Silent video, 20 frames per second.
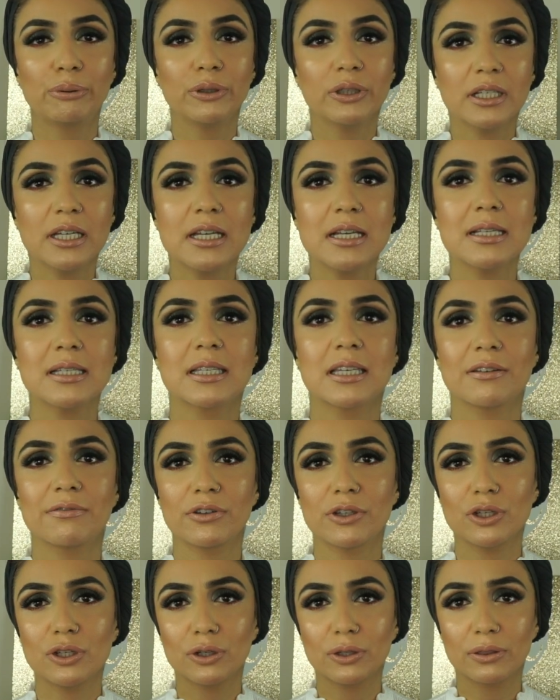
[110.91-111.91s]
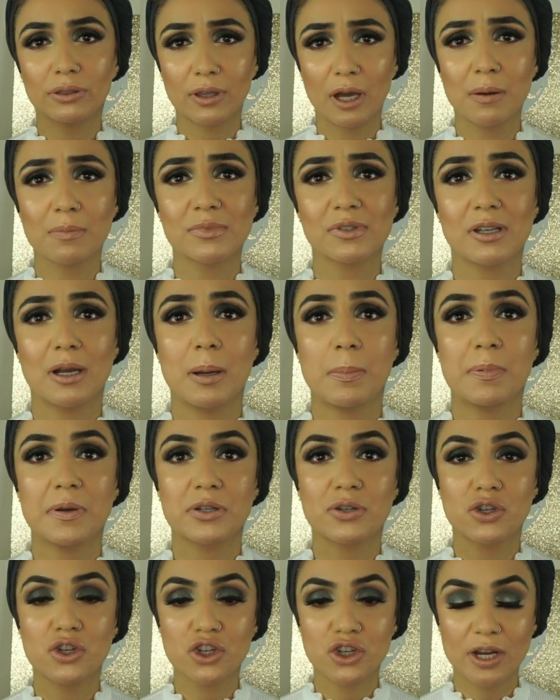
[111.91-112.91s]
Please give it your thumbs up
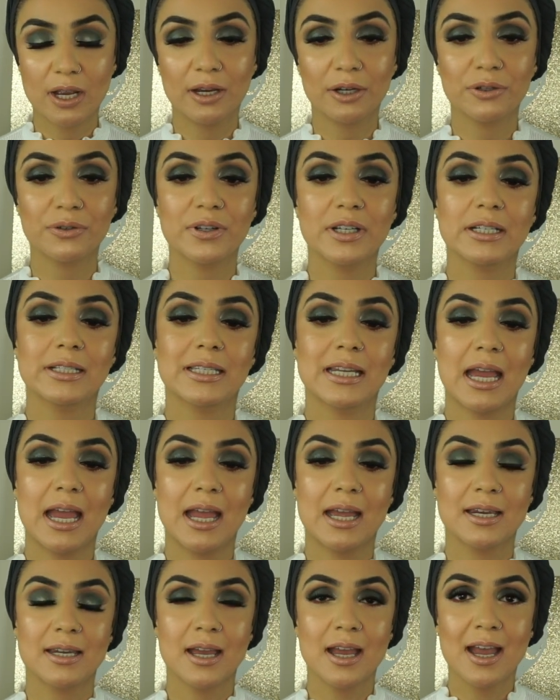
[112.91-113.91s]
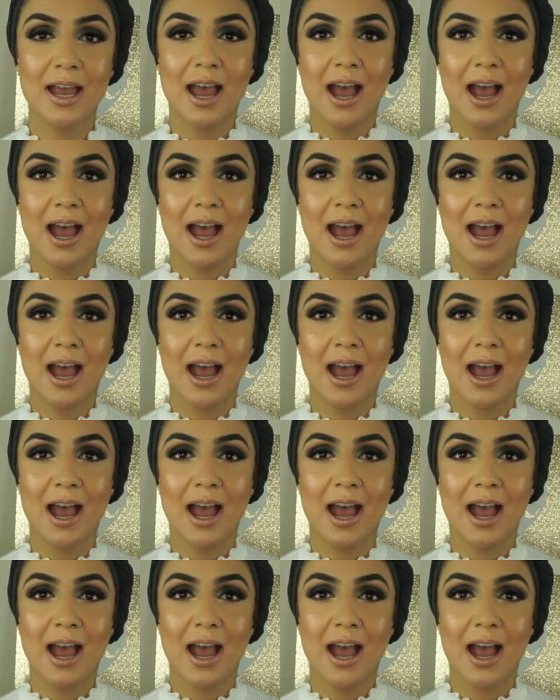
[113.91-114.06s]
and share it, and